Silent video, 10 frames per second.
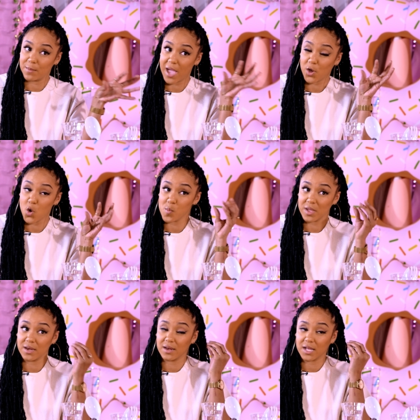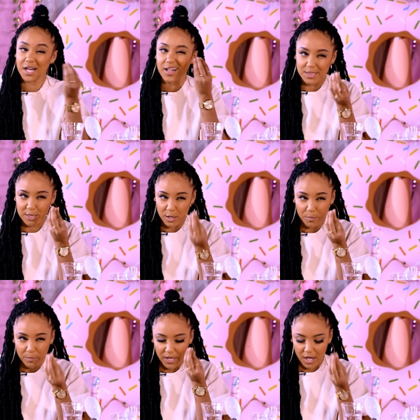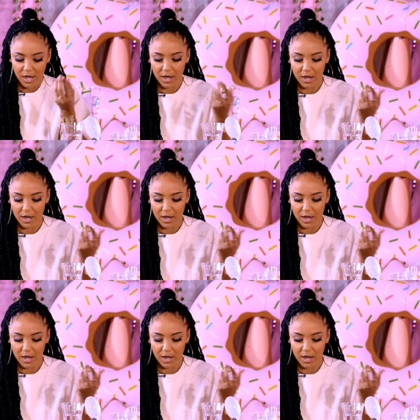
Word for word: back home in Colombia?